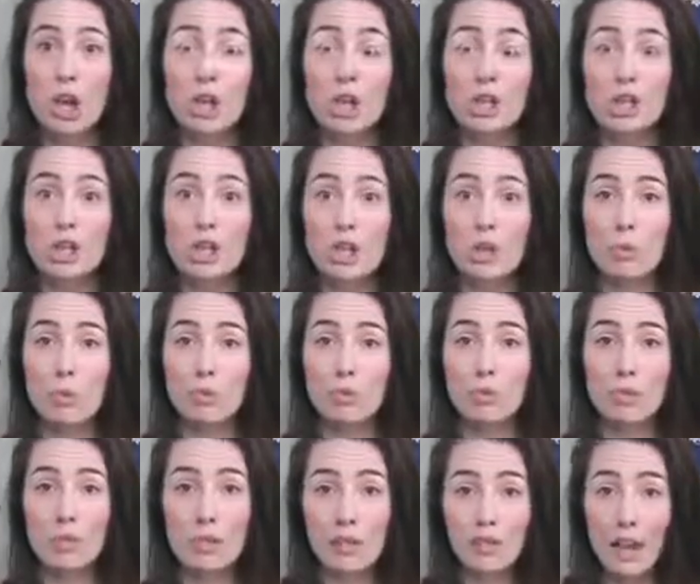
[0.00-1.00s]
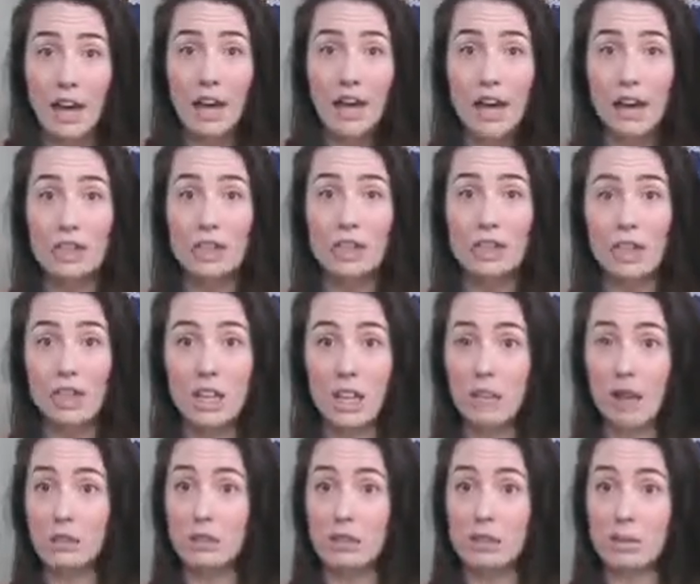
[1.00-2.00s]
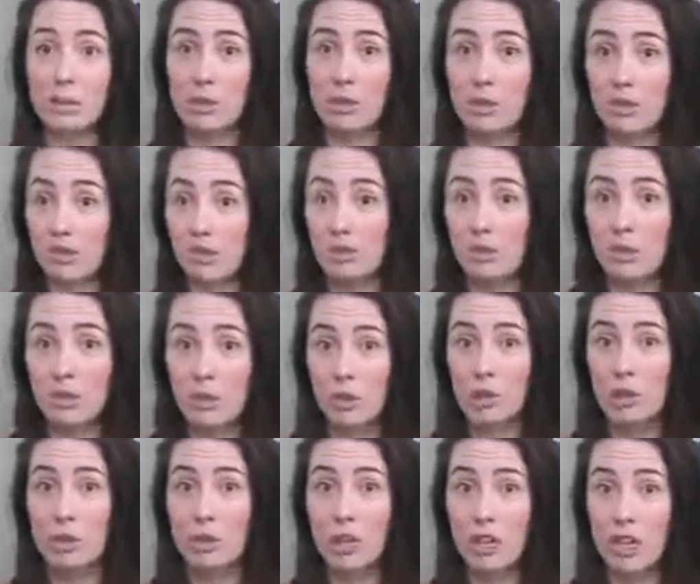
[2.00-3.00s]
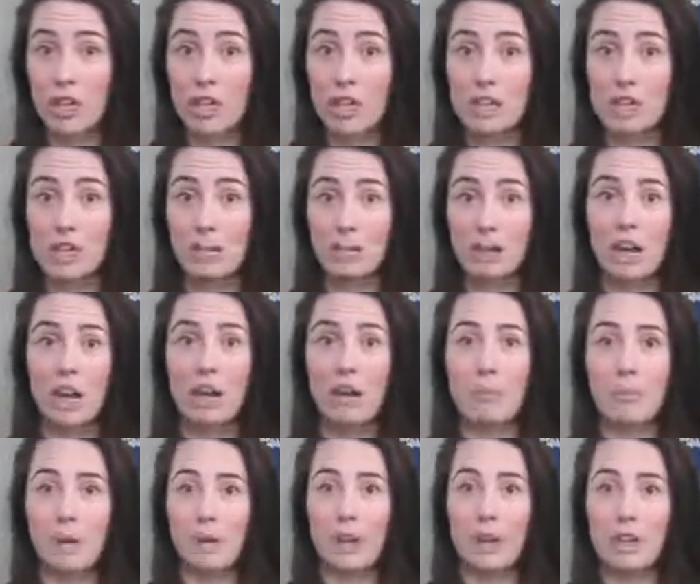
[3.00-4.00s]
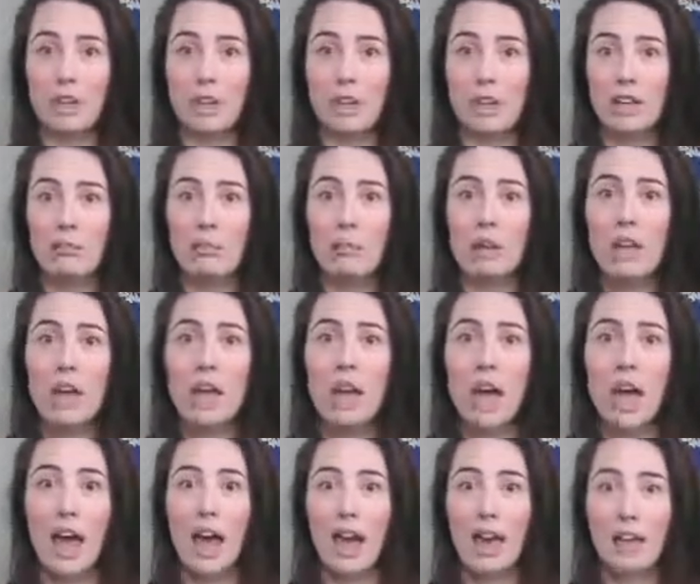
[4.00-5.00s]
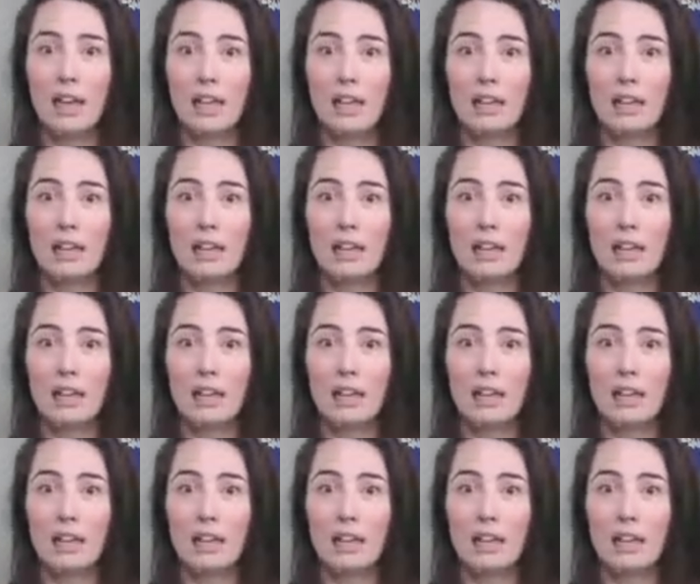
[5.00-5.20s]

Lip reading: So that actually counts as mentorship. If you're looking at someone and admiring them and